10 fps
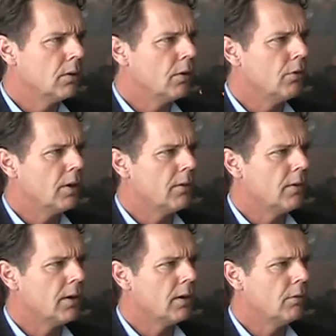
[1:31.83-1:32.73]
set
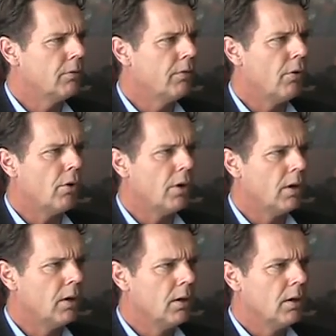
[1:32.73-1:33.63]
there
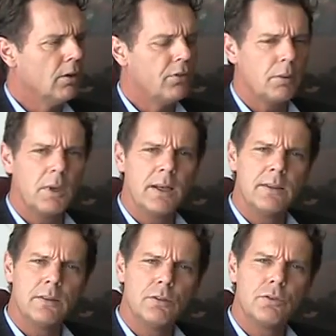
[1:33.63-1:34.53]
4
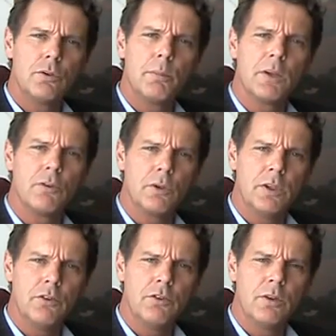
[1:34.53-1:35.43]
simulators from
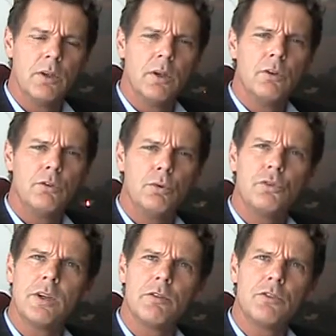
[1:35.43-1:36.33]
Mechtronix, 2
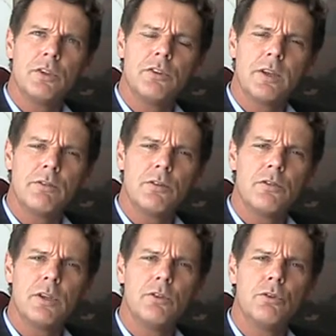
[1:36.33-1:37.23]

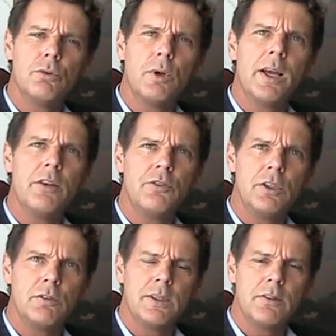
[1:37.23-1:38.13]
737s and 2
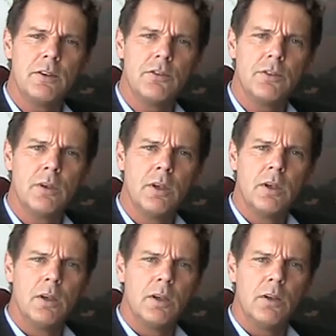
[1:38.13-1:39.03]
A320s.
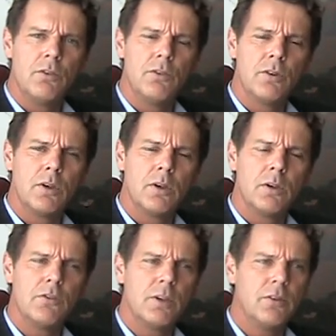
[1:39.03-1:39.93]
It's
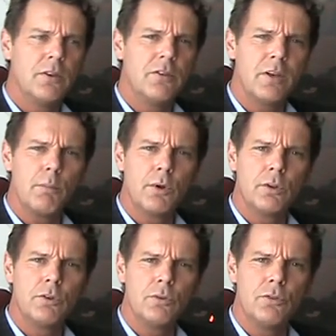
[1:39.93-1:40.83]
since
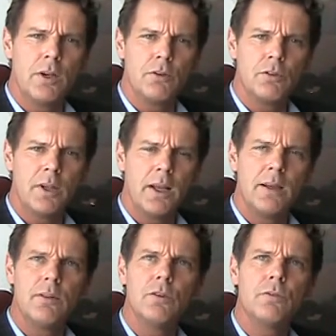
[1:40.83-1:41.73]
December
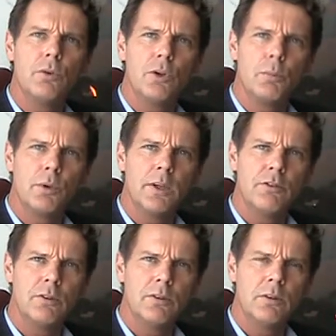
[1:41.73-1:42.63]
2008 it's fully operational,